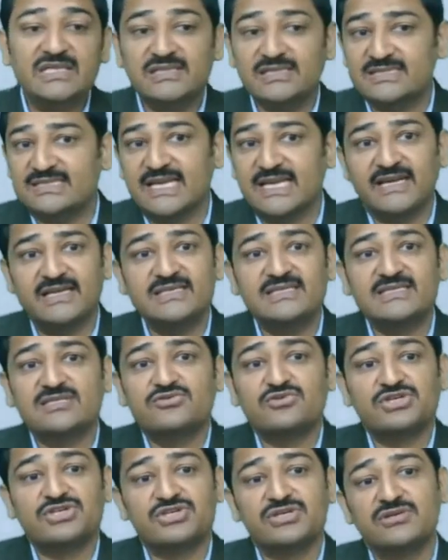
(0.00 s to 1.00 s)
The second
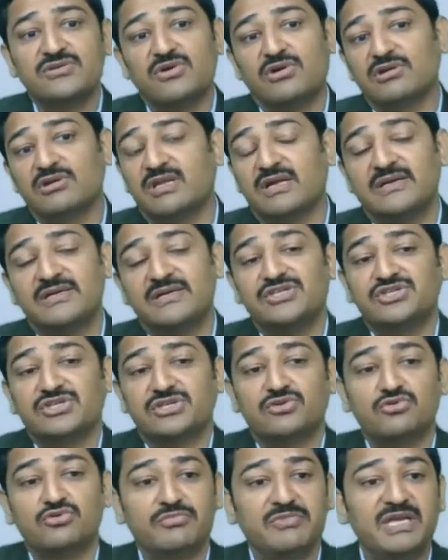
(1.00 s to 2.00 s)
situation or
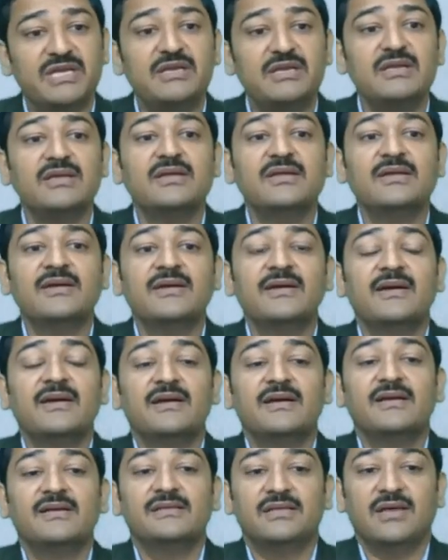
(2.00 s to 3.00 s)
condition could be
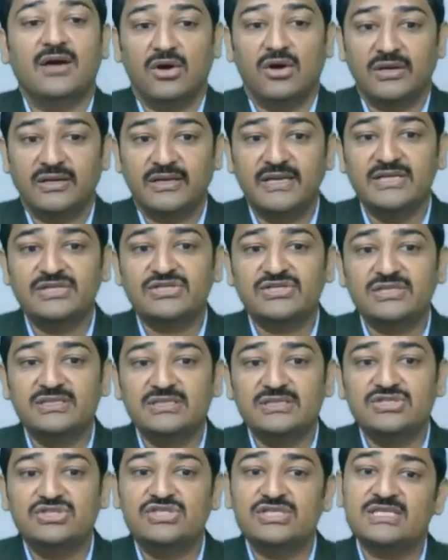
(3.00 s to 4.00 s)
the
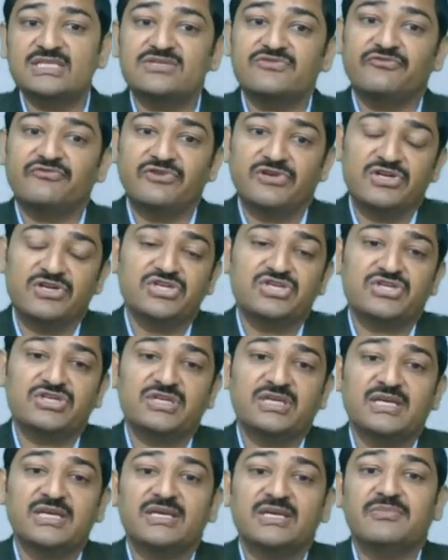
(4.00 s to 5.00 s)
organization just
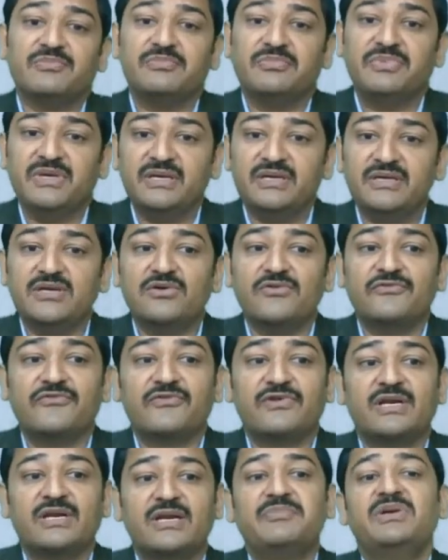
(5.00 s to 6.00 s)
finished a period of
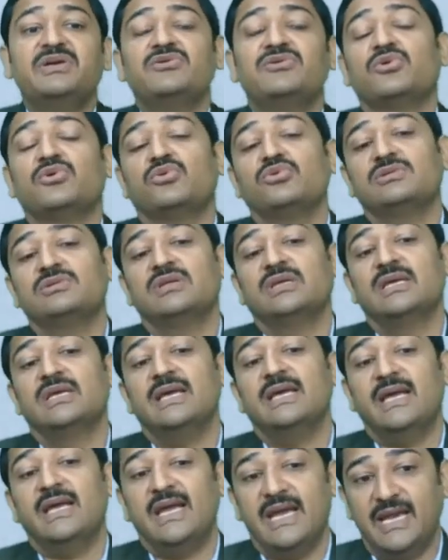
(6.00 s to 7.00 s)
rapid growth
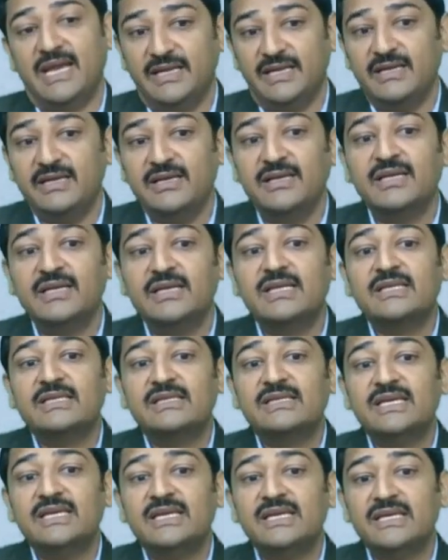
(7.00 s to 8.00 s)
and
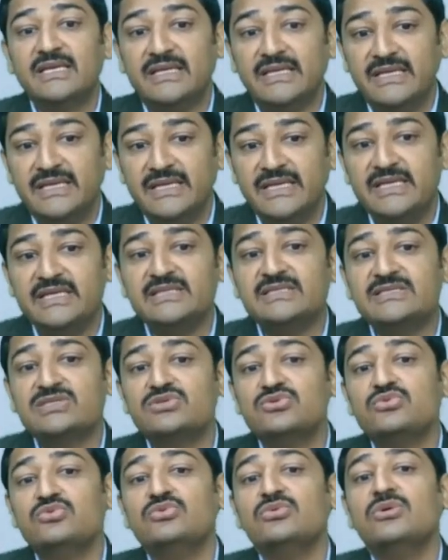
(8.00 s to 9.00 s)
they needs
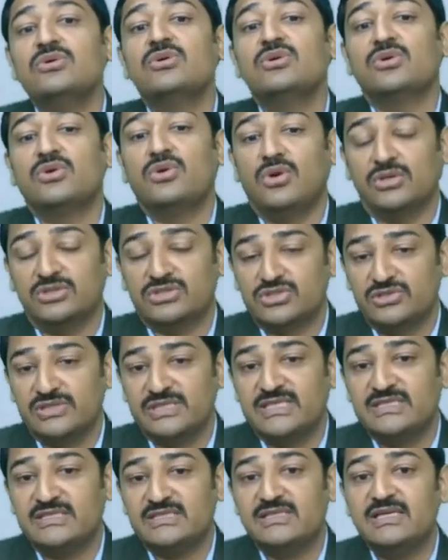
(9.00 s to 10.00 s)
to
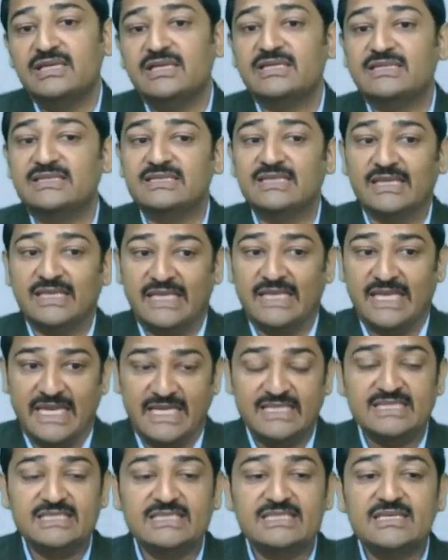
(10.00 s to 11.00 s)
consolidate its
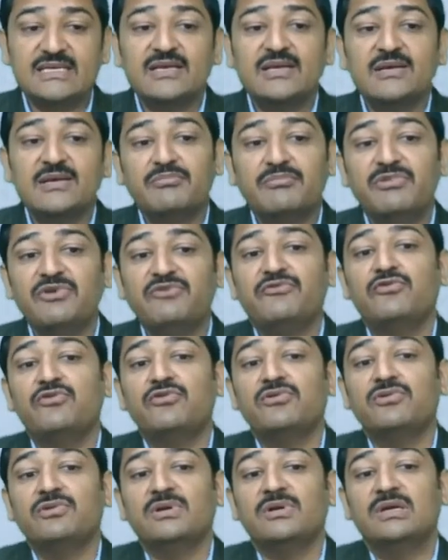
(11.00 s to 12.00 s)
gains
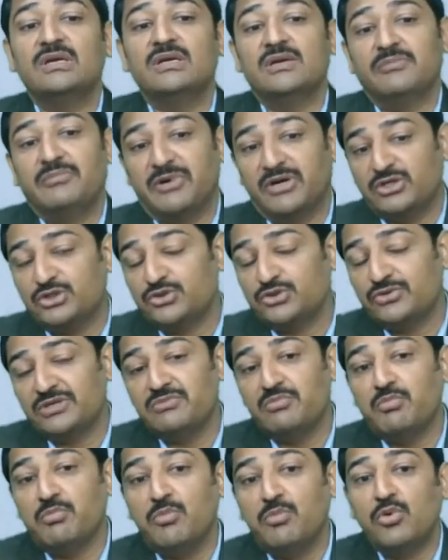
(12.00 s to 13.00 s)
before
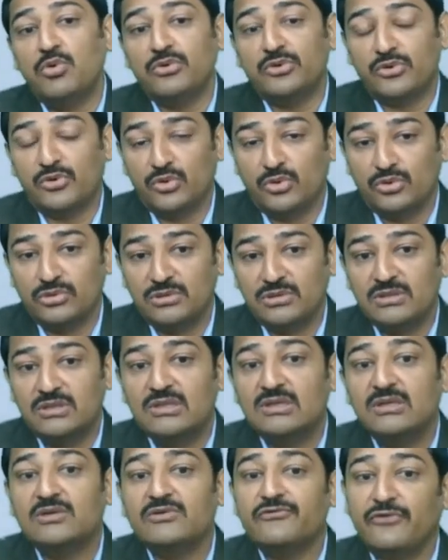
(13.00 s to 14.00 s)
pursuing more growth
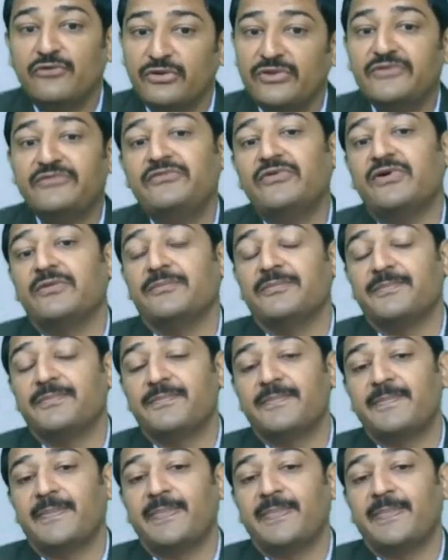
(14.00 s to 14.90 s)
for the firm.